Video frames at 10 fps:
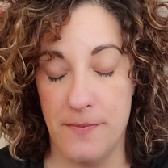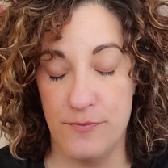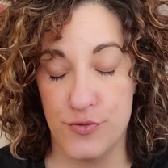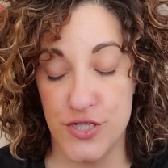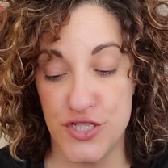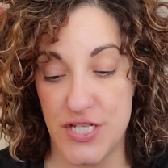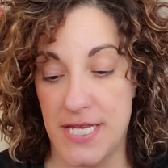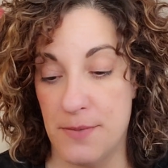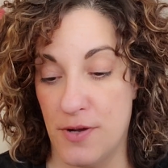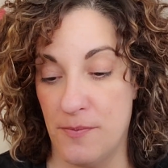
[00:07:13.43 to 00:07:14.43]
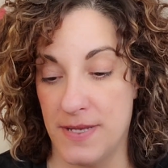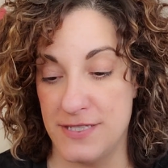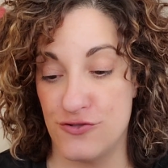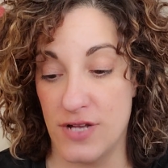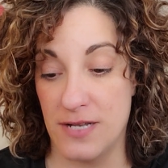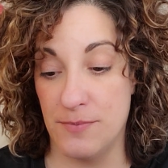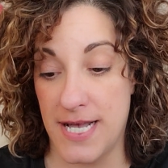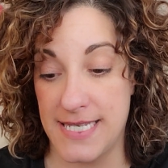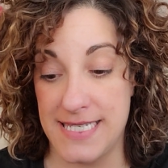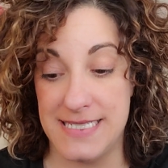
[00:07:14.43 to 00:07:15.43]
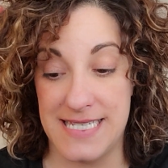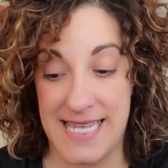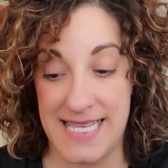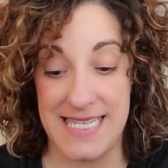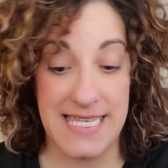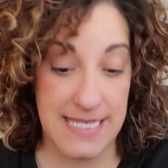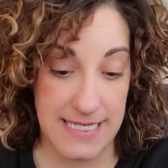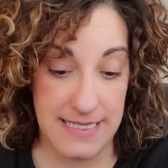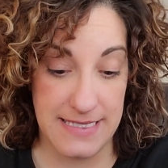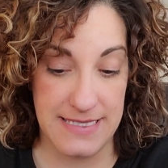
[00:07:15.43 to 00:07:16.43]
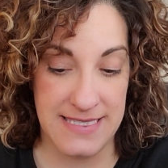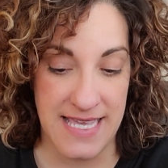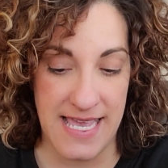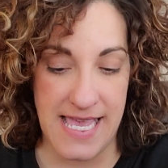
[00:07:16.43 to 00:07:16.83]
appreciate about my strong body today is,